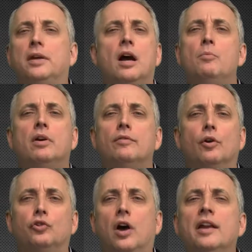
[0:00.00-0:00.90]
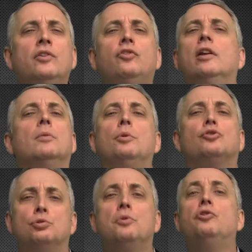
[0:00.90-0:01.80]
become one of those unassailable
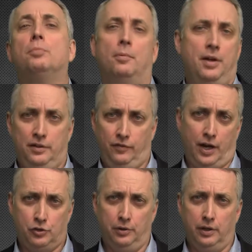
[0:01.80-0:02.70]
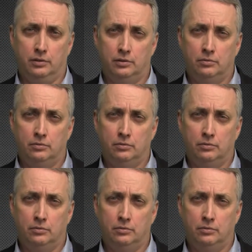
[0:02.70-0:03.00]
truths about manufacturing.